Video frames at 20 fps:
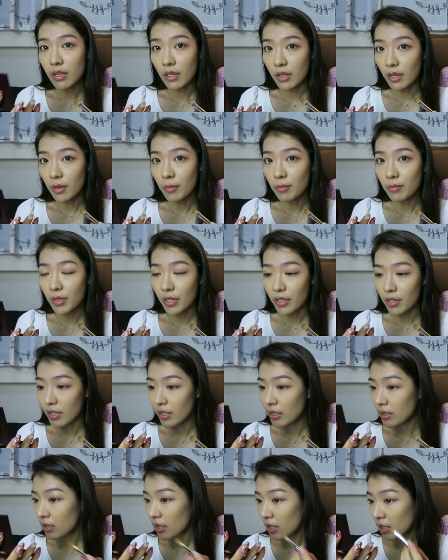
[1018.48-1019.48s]
Yep, can you
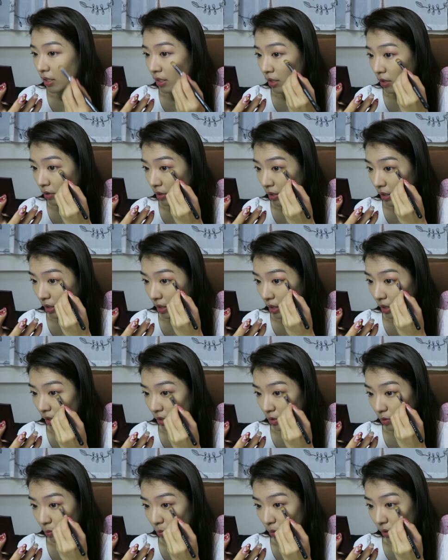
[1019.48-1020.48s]
guys see it now? And I
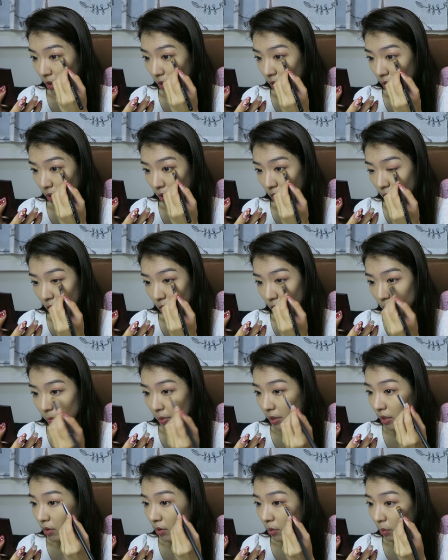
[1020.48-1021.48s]
like to bring a little
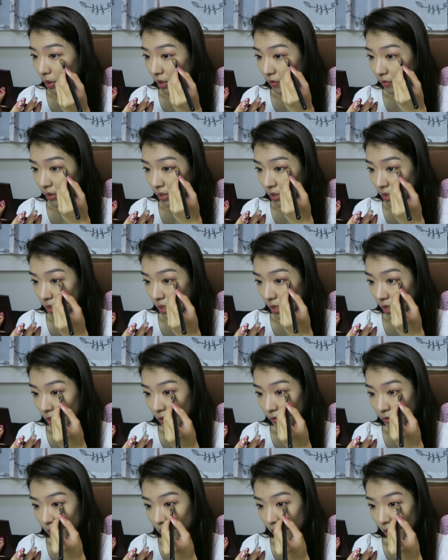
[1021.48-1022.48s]
bit of whatever that's
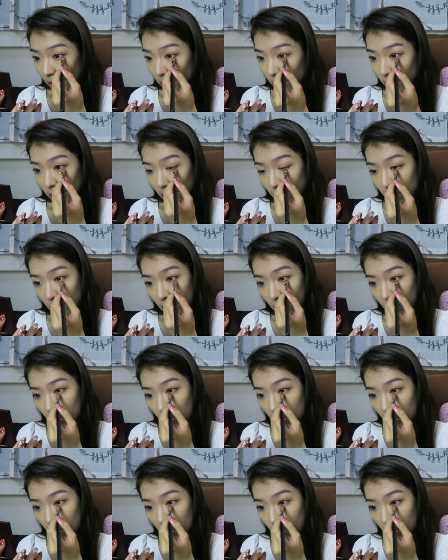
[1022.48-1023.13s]
left down.